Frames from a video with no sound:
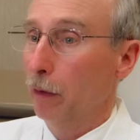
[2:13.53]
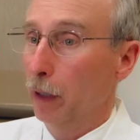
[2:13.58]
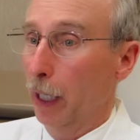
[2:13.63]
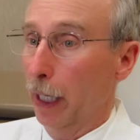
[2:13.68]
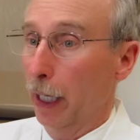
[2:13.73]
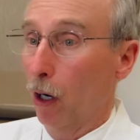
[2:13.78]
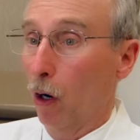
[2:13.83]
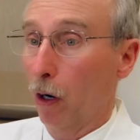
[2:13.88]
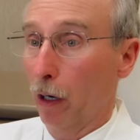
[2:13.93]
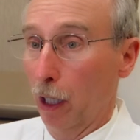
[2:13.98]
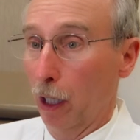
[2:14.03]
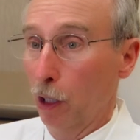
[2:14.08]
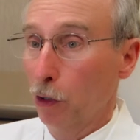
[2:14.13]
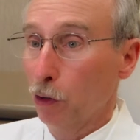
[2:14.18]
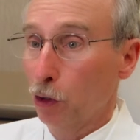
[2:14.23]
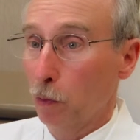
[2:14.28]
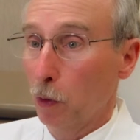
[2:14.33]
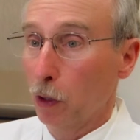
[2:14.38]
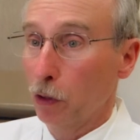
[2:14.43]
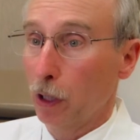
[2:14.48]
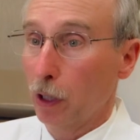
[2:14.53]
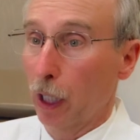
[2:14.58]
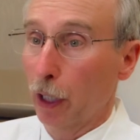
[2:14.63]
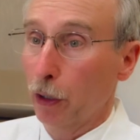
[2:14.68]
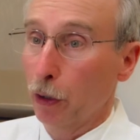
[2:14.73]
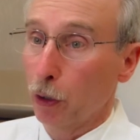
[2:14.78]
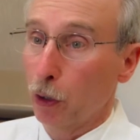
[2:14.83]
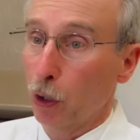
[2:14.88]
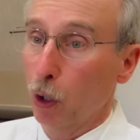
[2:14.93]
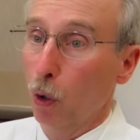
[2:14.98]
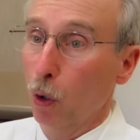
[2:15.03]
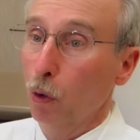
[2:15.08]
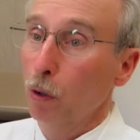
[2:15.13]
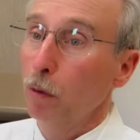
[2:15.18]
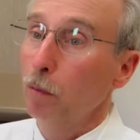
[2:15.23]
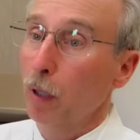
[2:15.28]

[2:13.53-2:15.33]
they are eligible to undergo